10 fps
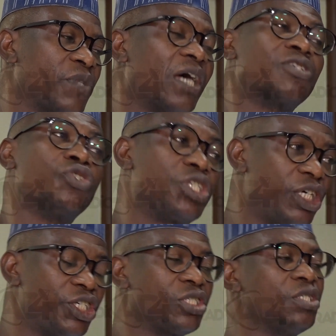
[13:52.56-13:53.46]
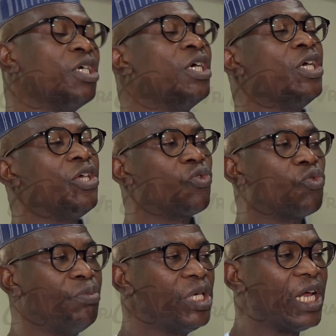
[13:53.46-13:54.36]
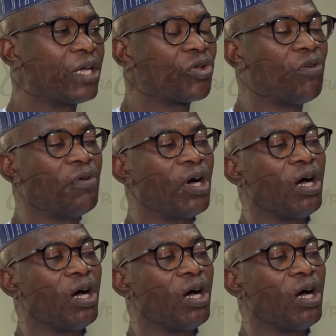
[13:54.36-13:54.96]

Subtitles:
association, it could be that of